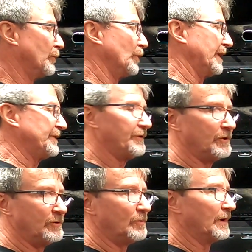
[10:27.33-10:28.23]
when I
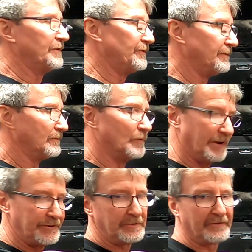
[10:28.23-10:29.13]
do a, uh, when
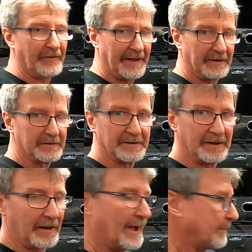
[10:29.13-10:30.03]
I do the final
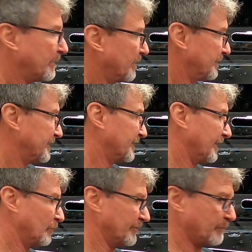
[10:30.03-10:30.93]
alignment on this
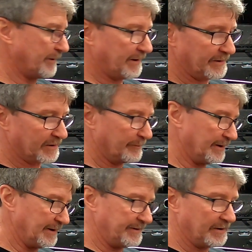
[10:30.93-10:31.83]
thing, once we get it
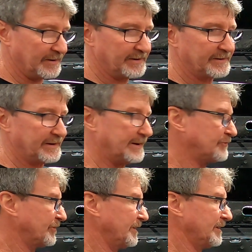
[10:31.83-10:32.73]
completely done, get the
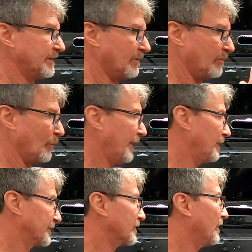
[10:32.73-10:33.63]
engine in, get all the weight
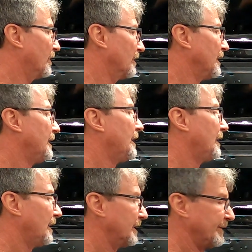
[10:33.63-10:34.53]
on the car,
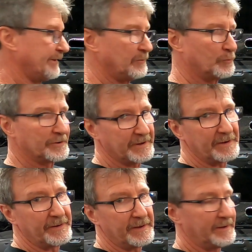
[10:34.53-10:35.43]
then we'll
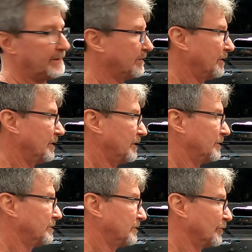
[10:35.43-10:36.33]
get the uh,
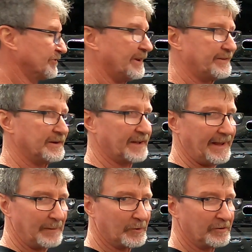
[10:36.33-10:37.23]
we'll set the
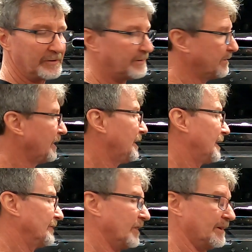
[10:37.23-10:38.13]
camber.
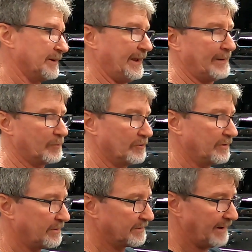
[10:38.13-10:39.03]
I've got a camber
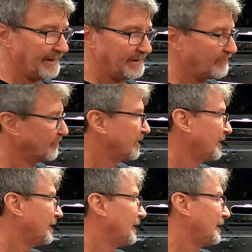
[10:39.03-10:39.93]
gauge.
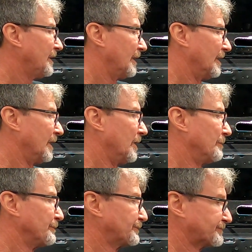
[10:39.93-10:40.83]

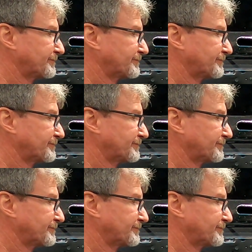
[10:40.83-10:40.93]
Um,